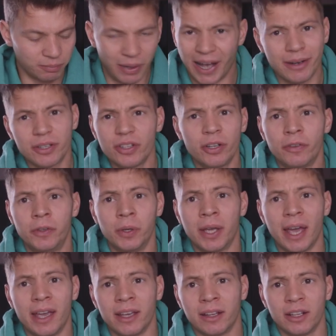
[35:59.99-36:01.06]
But I don't know if you
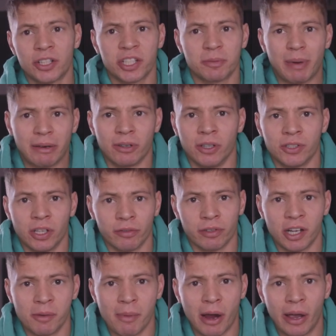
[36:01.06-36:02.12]
get English sparrows
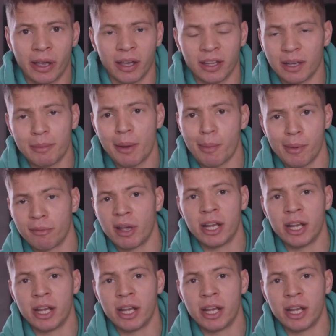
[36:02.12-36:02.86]
over in America. That might be